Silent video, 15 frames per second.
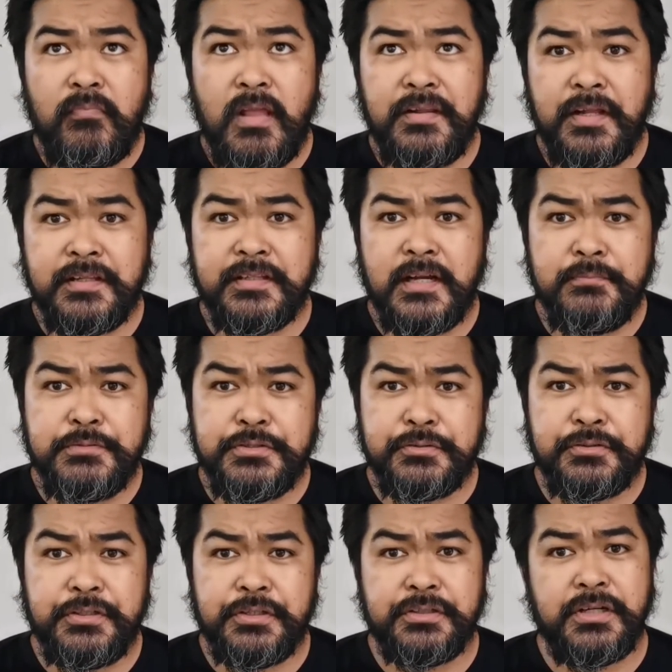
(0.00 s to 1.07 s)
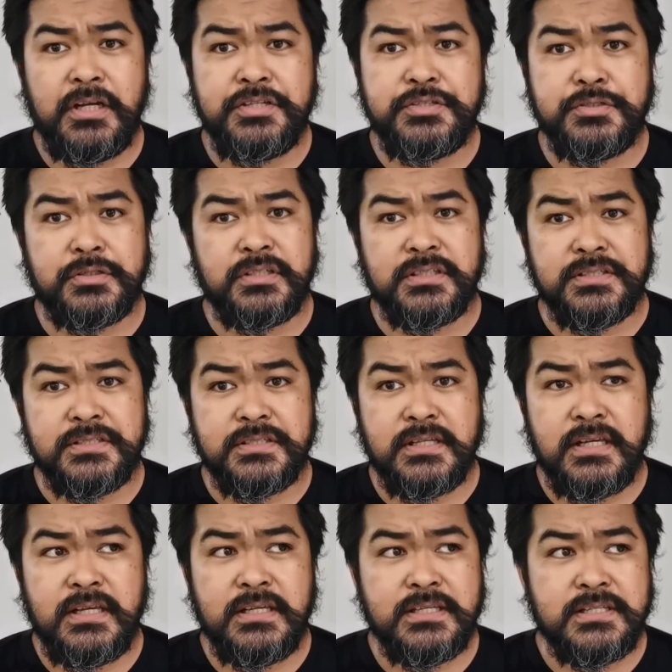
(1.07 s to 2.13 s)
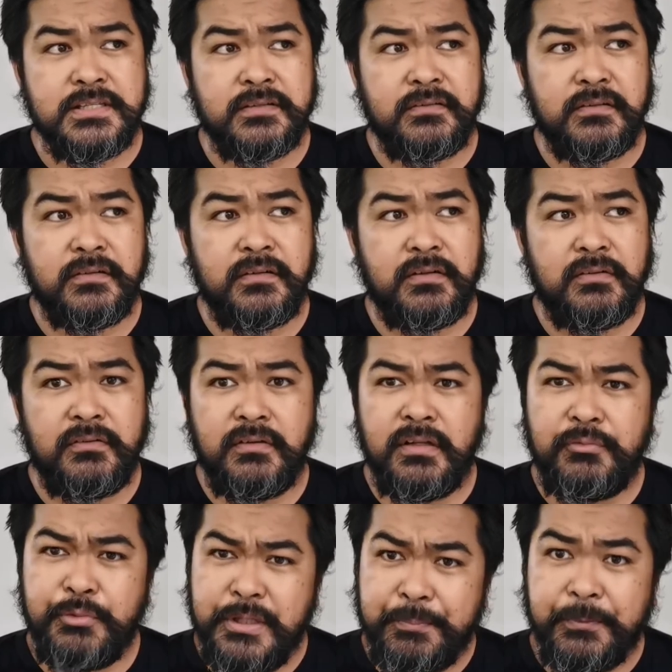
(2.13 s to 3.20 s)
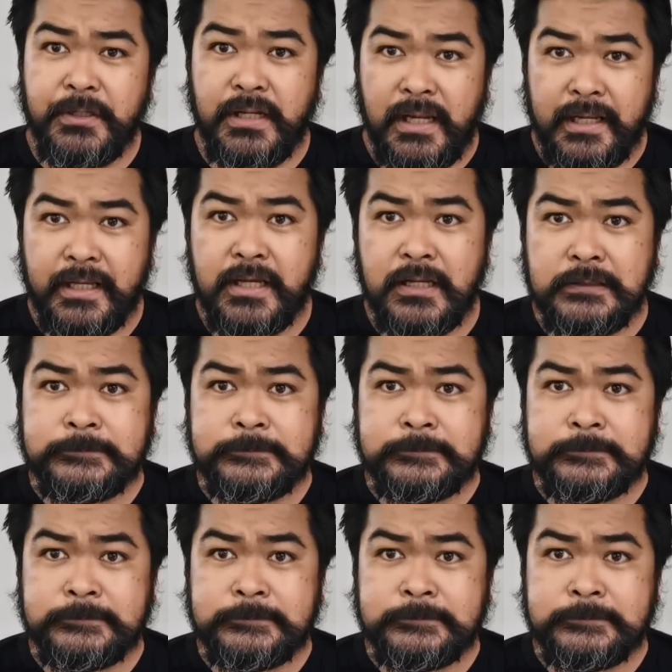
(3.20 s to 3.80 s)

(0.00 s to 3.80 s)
that comes through your nostrils is Reaper-like.